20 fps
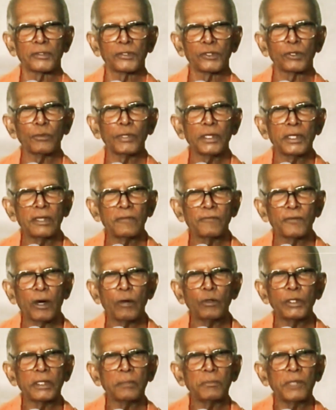so when he
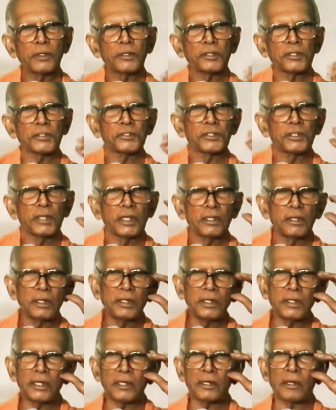found him interested in
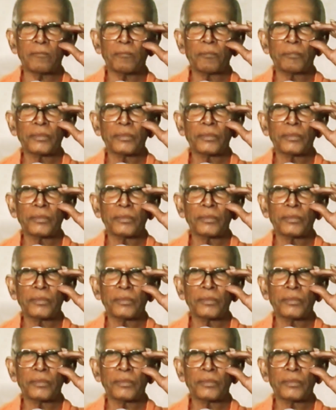India